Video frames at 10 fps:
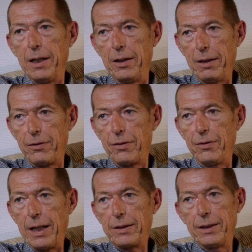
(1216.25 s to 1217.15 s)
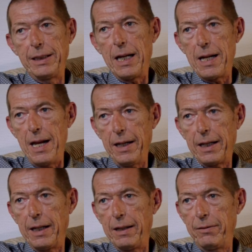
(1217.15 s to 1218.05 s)
enough that the CIA
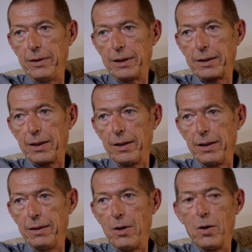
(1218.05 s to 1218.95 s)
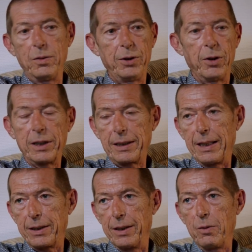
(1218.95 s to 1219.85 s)
can have its own
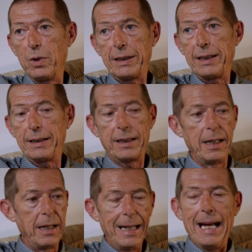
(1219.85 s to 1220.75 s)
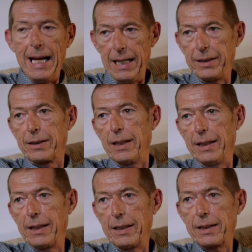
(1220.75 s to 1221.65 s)
jurisdiction, which it has
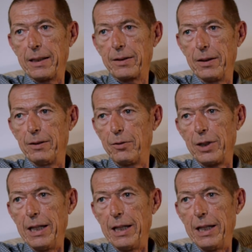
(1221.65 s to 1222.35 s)
and has had for